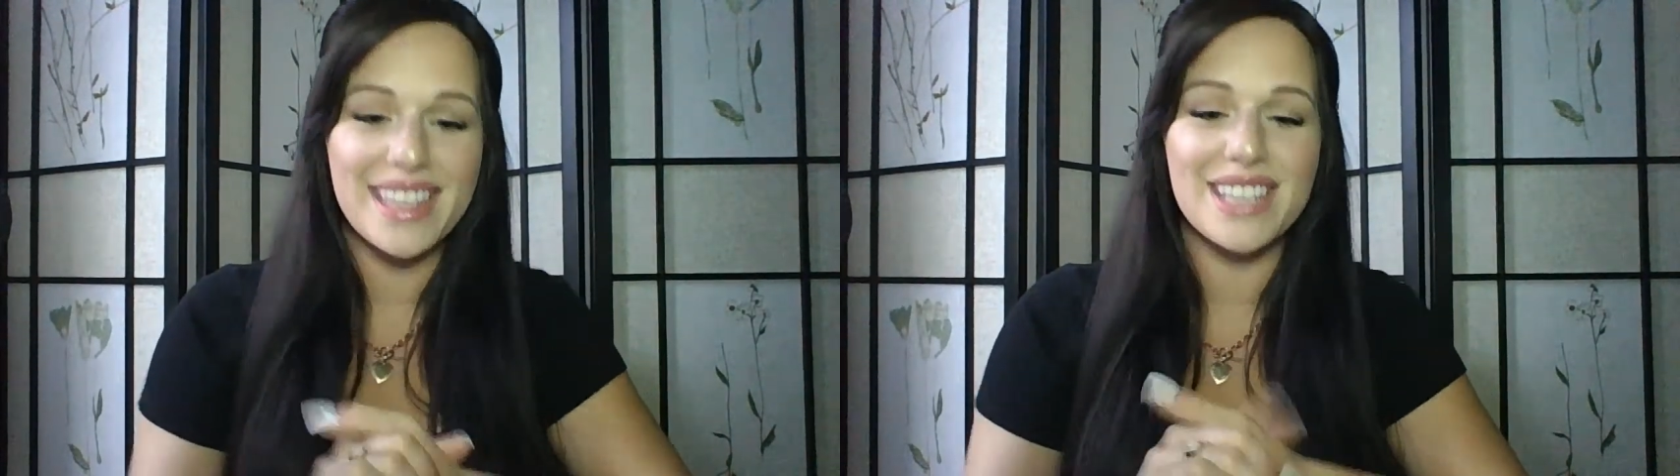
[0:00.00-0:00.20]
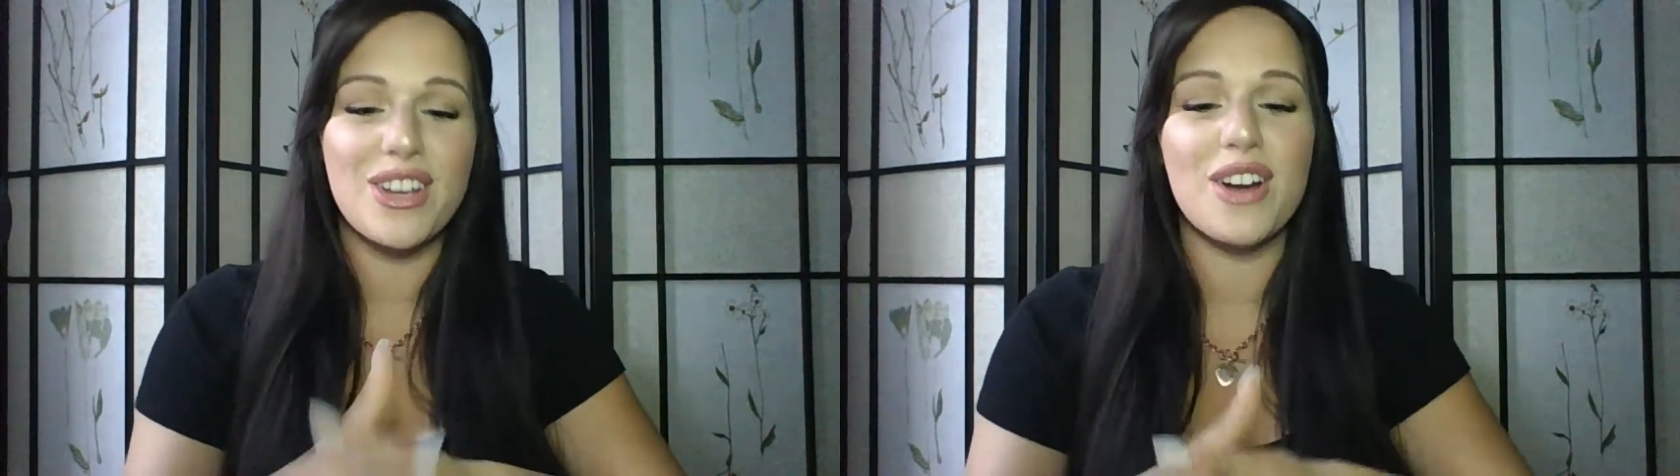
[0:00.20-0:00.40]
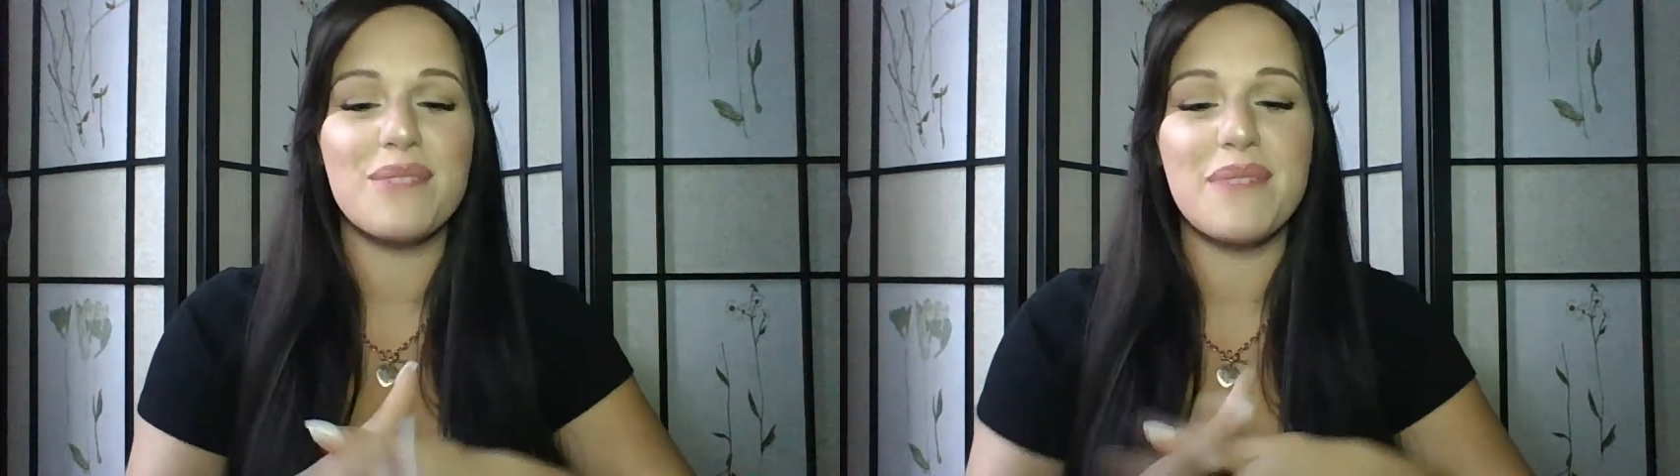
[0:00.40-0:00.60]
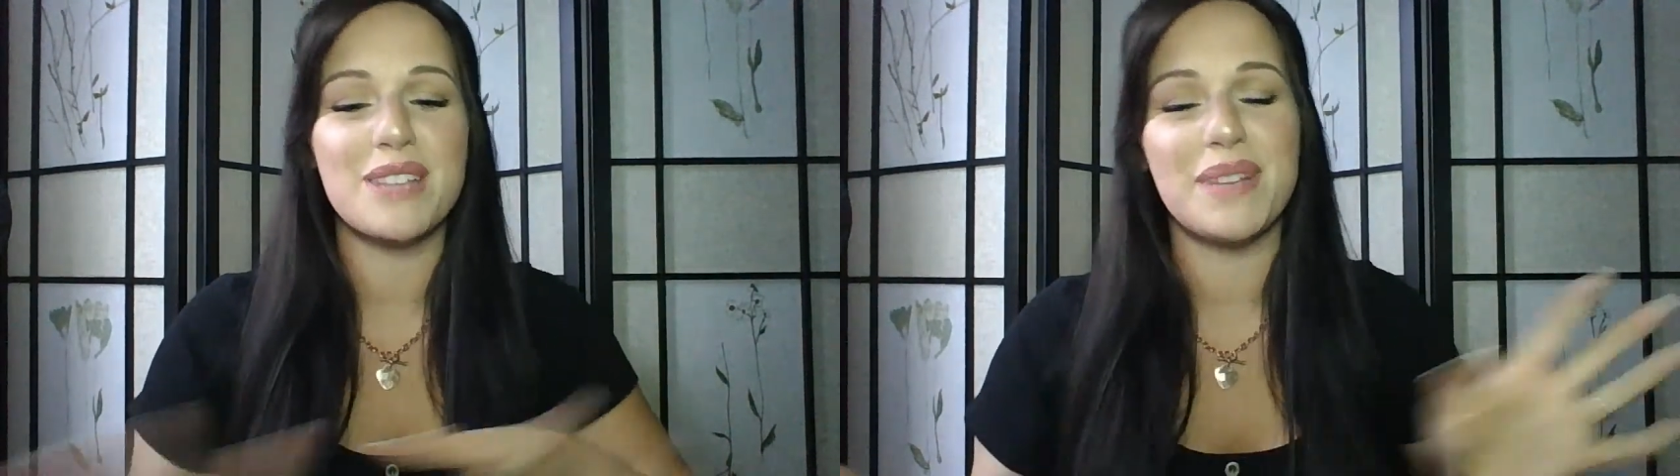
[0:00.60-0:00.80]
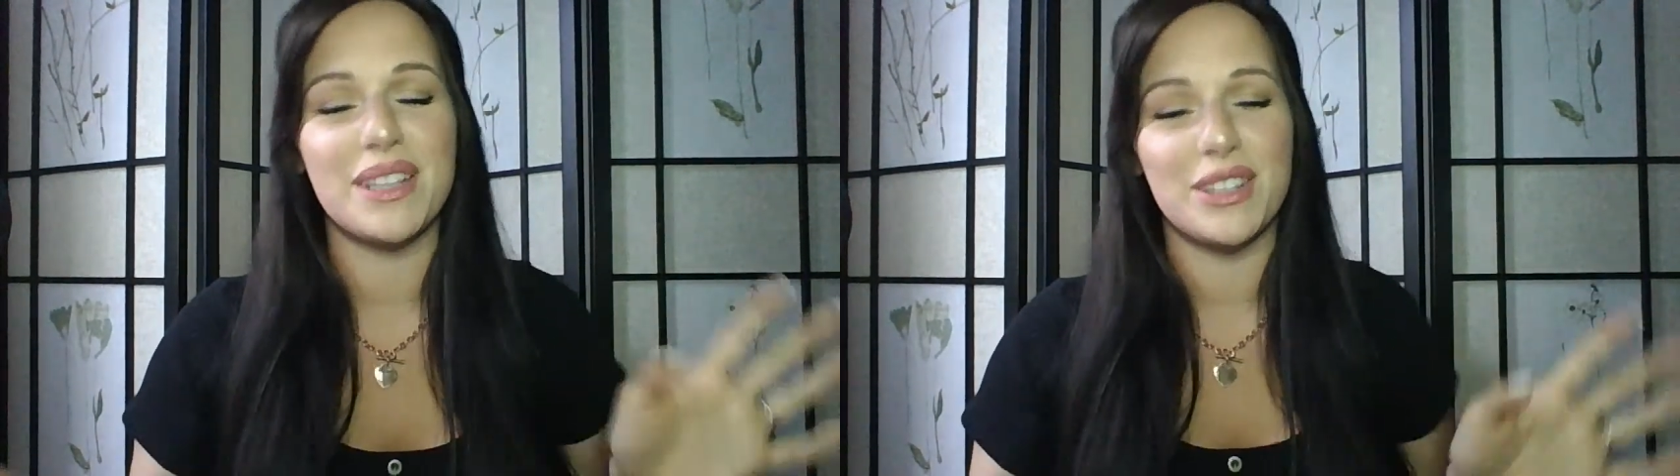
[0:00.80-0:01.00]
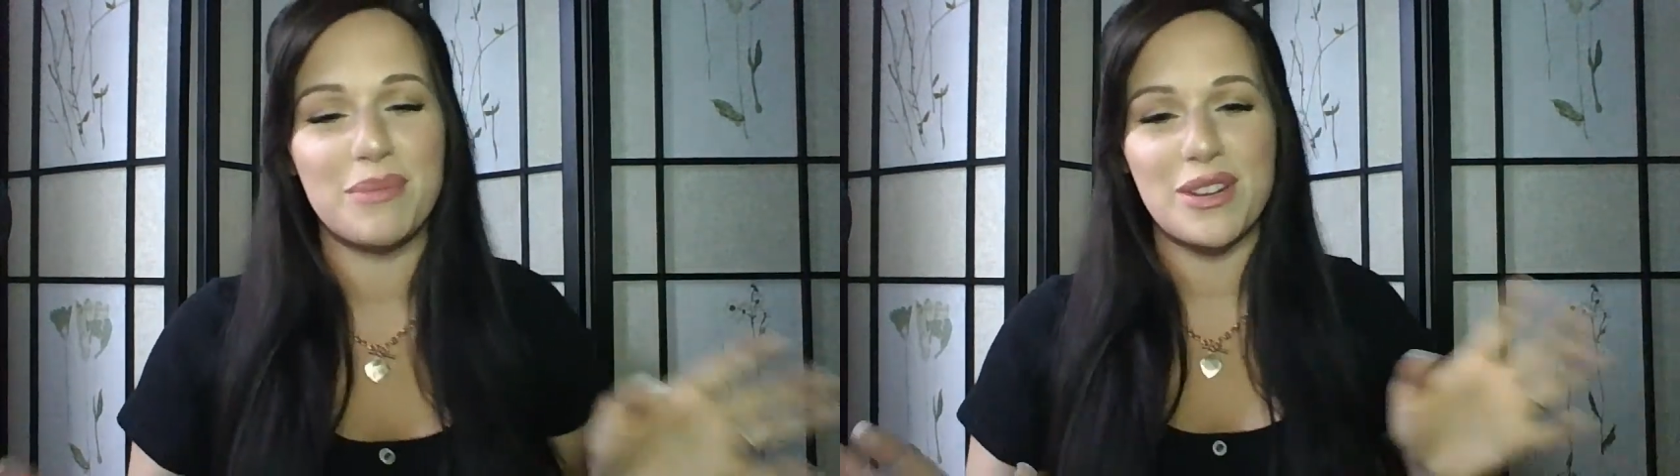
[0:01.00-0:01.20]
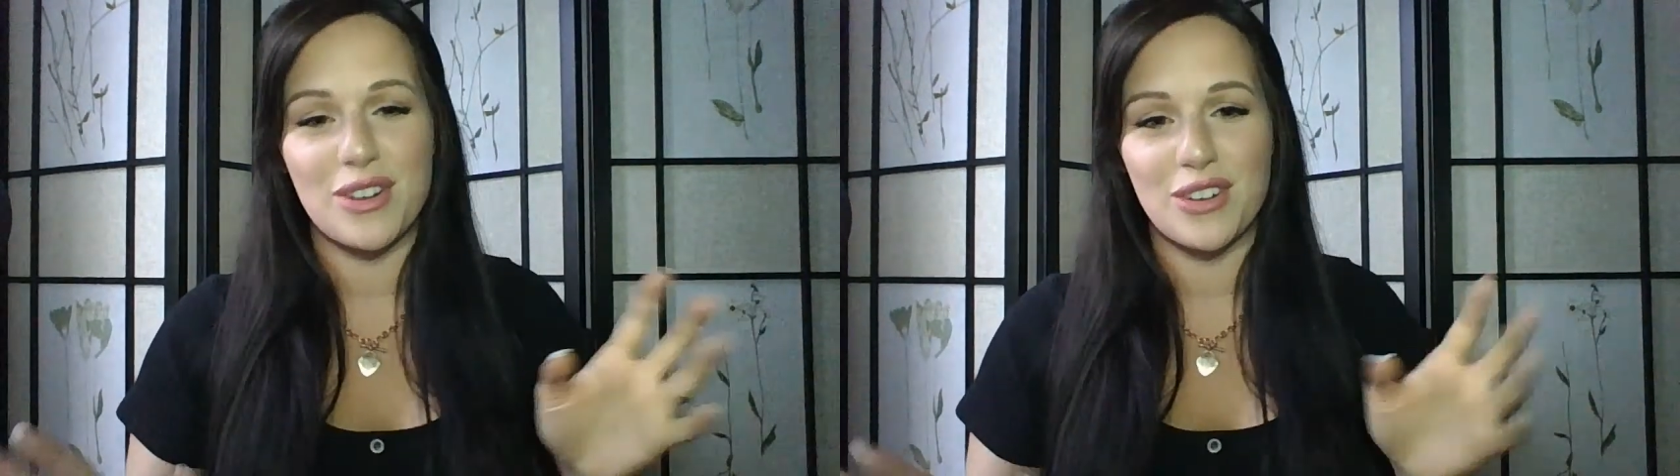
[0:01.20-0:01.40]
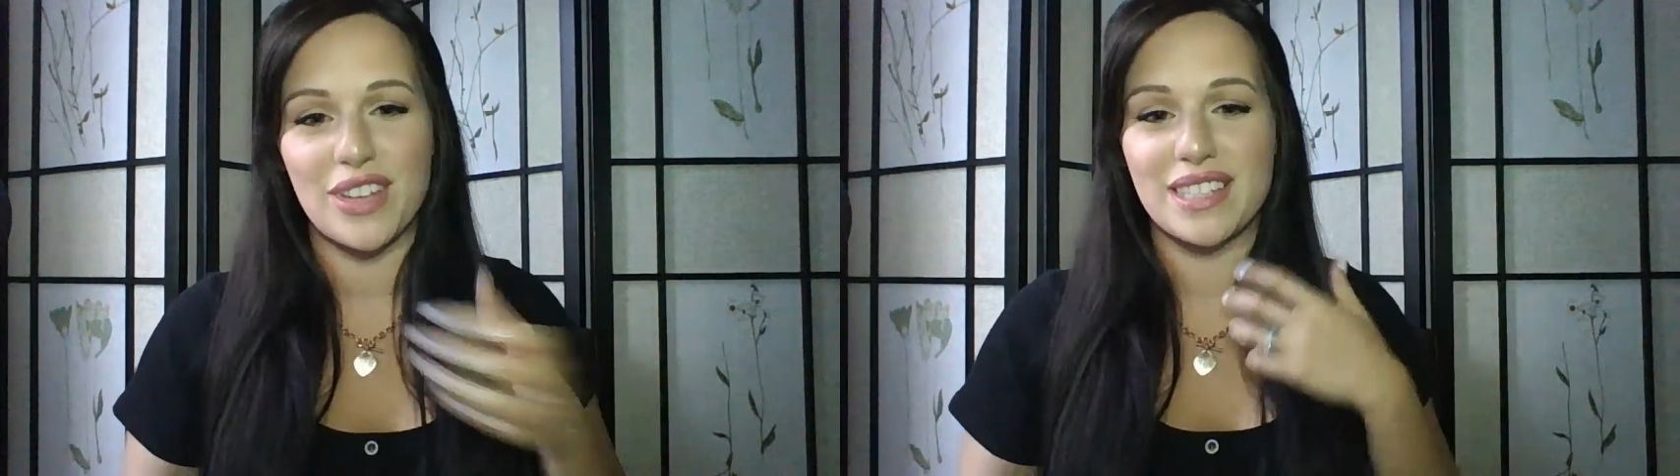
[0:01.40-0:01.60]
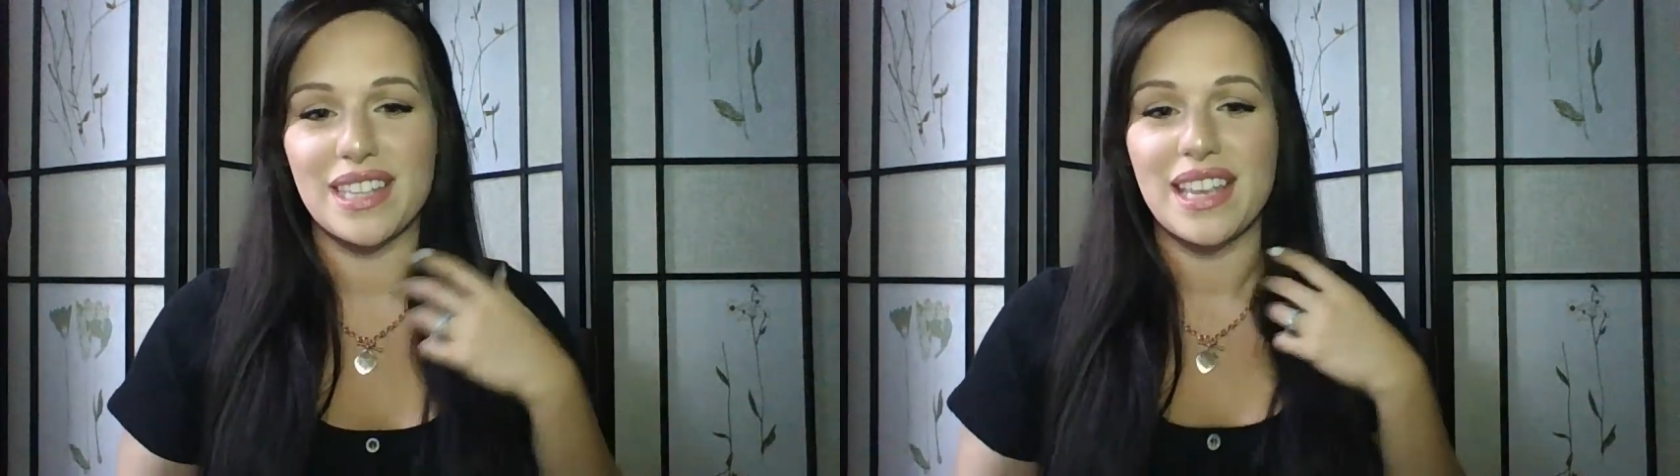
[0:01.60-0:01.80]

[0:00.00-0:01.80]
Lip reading: This card makes me a little bit nervous,